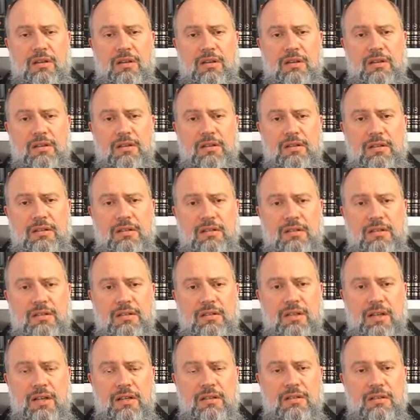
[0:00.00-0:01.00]
in
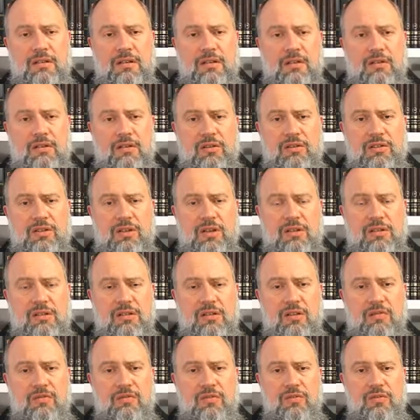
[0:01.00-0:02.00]
danger, not
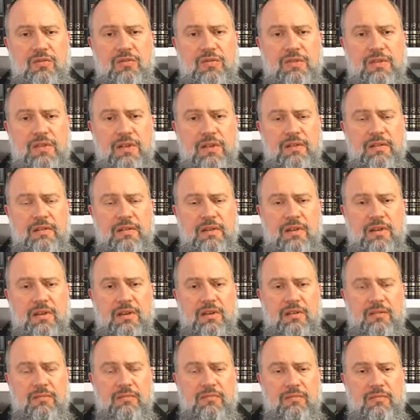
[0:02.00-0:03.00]
just of losing
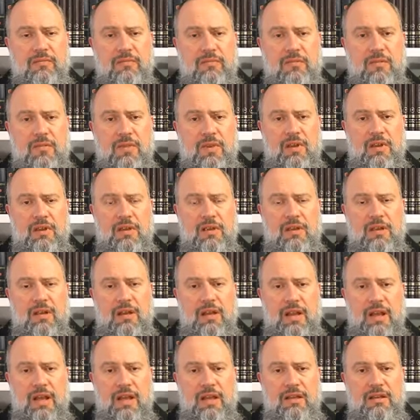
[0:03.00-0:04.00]
their
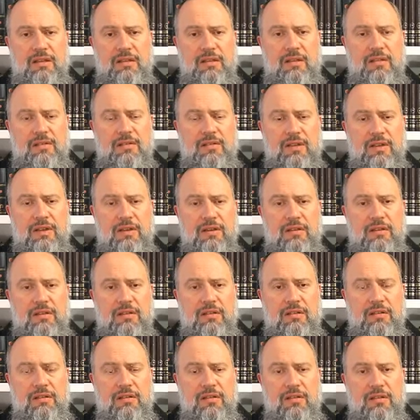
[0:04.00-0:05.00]
land and
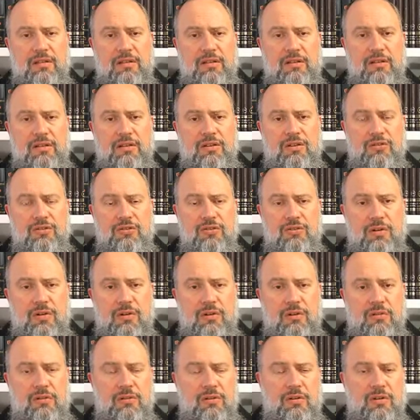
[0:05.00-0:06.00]
their
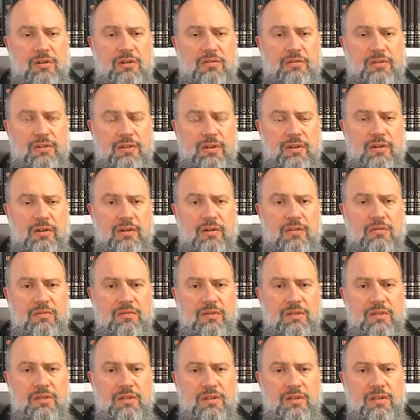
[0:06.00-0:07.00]
control over their
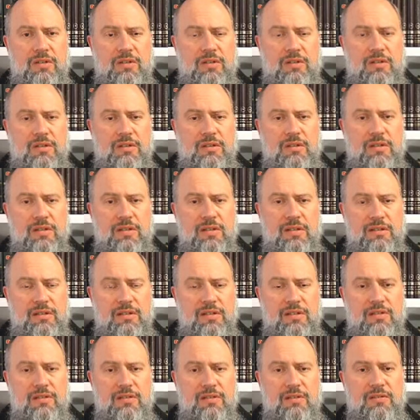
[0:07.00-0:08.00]
own
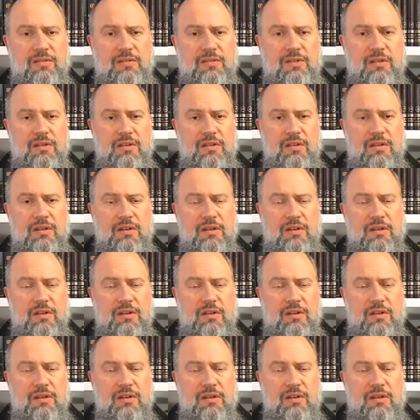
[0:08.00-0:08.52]
existence